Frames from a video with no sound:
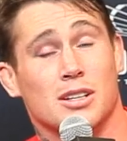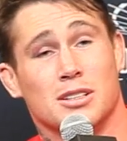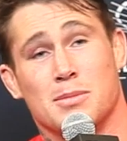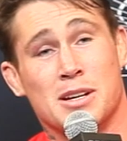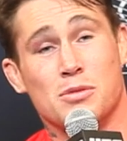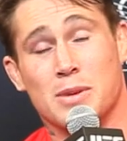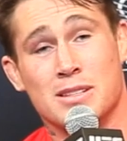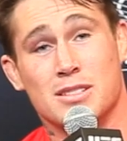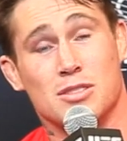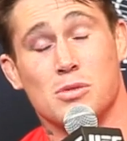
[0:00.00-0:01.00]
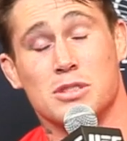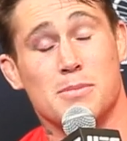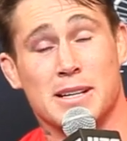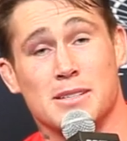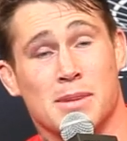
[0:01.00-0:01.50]
The man who wins is always the
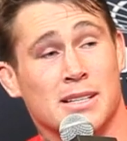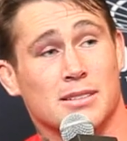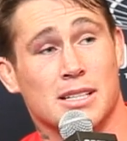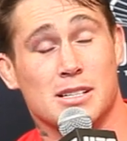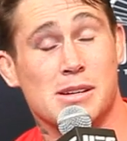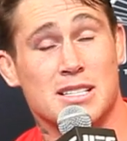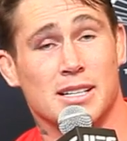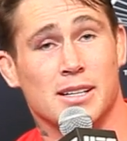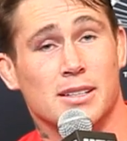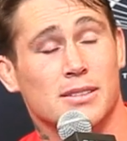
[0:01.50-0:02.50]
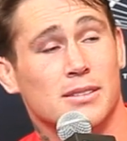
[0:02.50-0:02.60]
better man. That's how I see it.